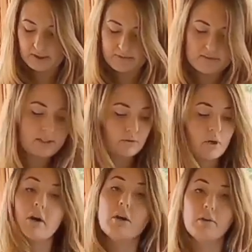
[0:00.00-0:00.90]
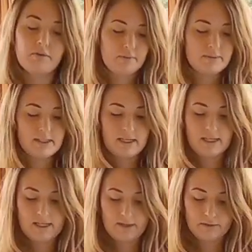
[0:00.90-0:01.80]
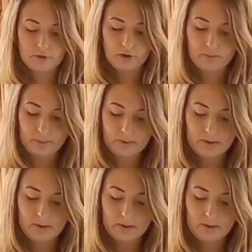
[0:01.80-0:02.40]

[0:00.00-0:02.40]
They've still got a lot of them sticking out the top.